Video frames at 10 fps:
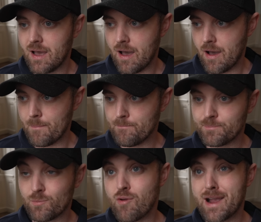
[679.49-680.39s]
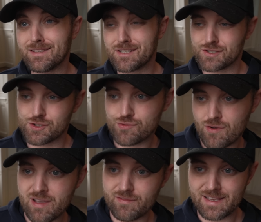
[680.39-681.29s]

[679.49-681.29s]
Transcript: rain doesn't drive